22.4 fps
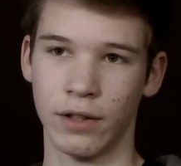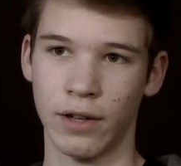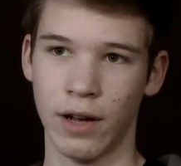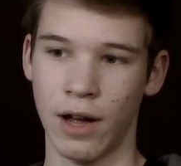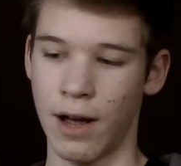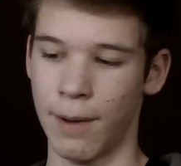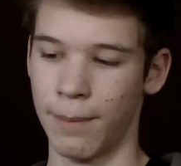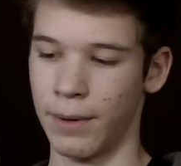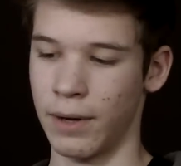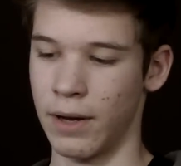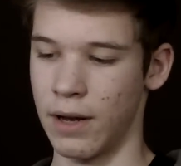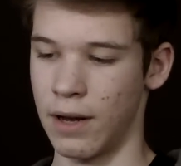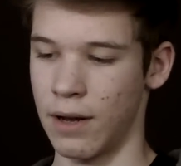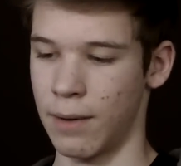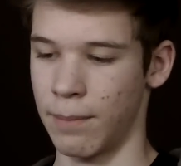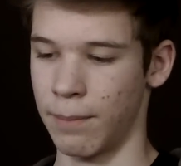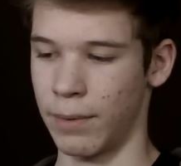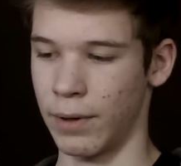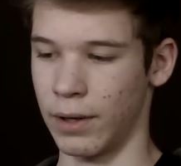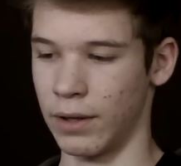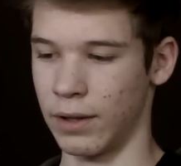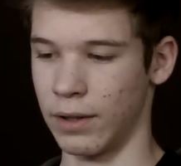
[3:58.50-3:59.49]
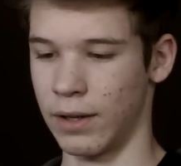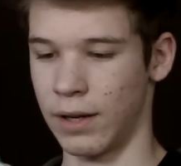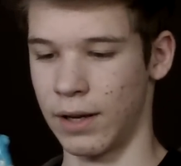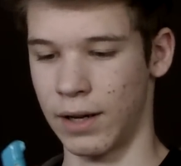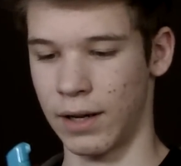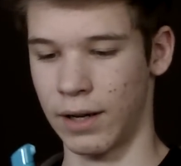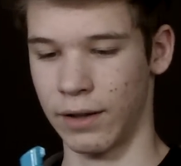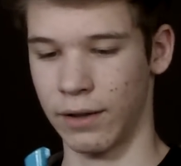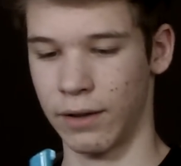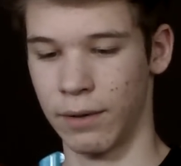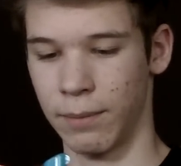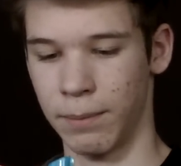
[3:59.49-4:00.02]
the top. But
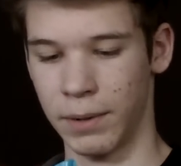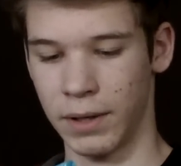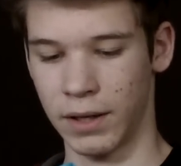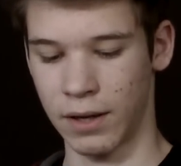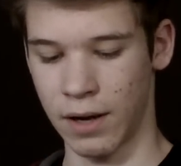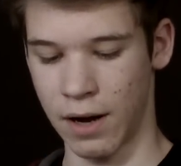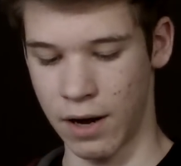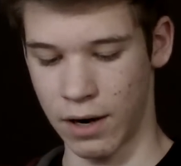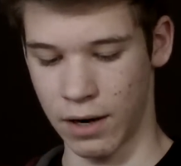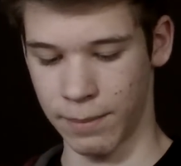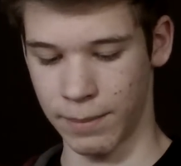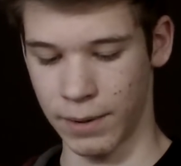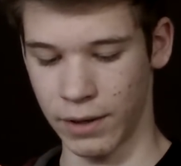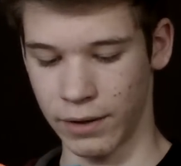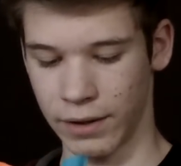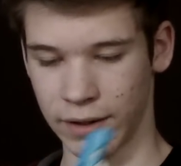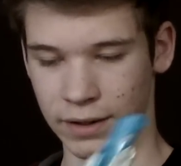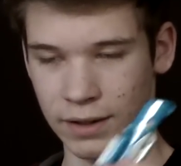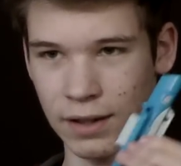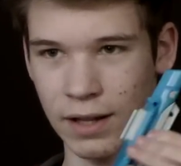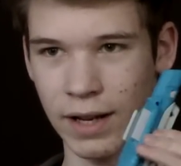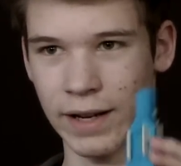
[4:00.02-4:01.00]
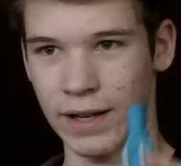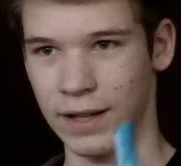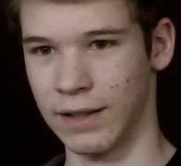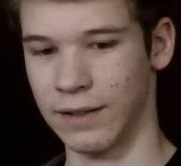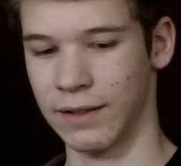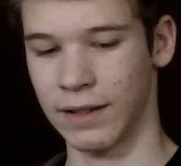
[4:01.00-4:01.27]
uh, the big con about this light